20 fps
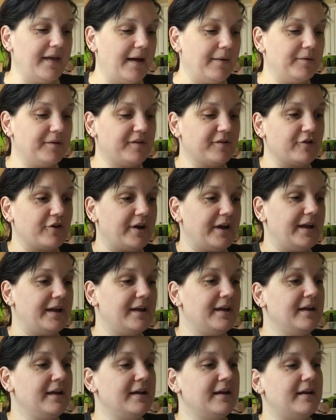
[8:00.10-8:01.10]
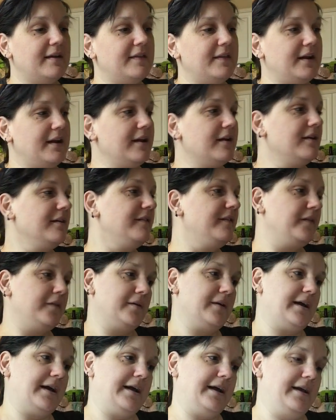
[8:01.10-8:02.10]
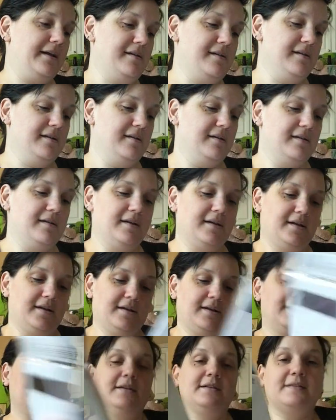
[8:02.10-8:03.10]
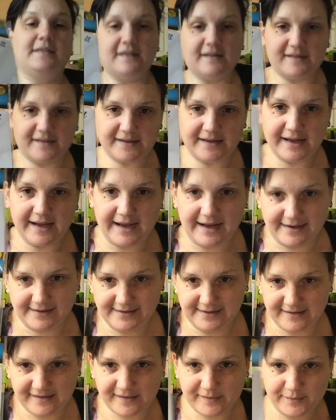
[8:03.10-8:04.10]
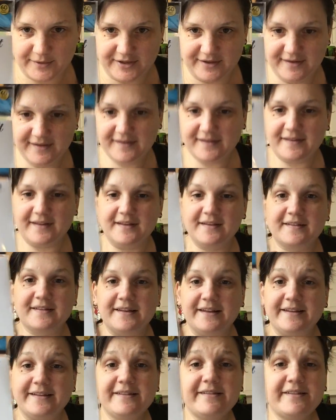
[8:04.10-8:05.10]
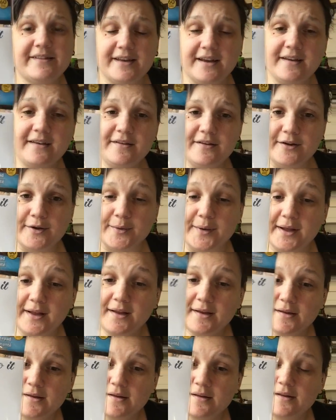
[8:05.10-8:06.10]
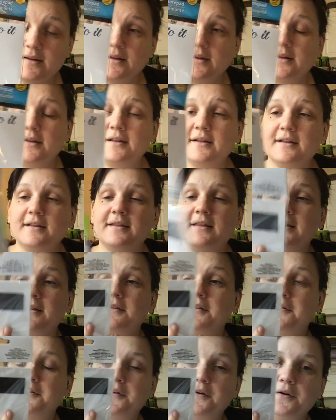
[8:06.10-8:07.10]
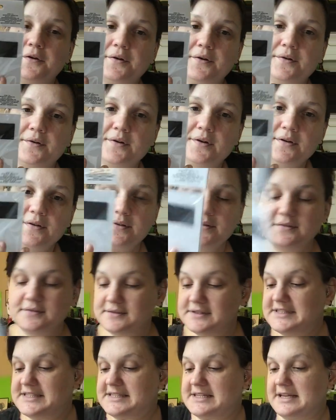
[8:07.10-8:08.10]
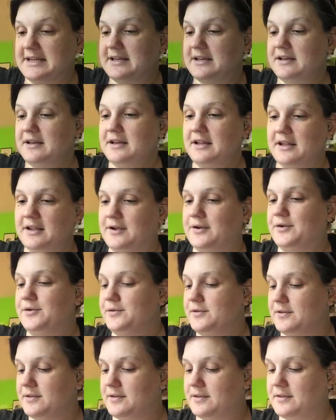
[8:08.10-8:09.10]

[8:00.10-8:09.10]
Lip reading: that was great. And then I also got these cactus ones that say stick to it. Like so stinking cute.